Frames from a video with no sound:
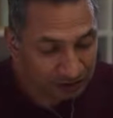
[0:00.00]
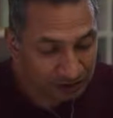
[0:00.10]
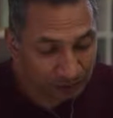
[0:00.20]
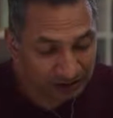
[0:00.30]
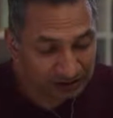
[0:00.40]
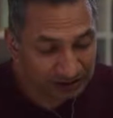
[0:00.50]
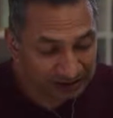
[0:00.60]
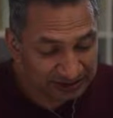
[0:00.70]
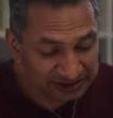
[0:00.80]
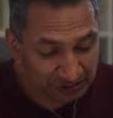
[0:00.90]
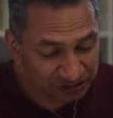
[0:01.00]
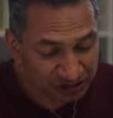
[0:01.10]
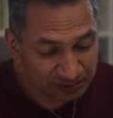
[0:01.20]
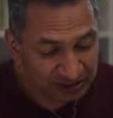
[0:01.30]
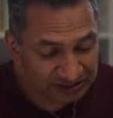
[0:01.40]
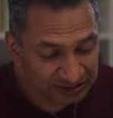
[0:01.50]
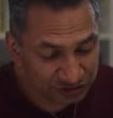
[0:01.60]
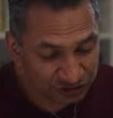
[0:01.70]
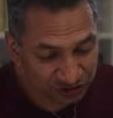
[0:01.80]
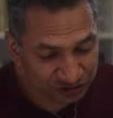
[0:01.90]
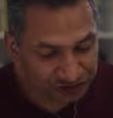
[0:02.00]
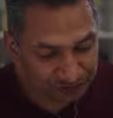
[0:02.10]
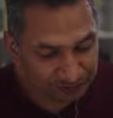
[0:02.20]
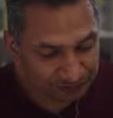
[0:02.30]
They reckon an exemption applies. It doesn't.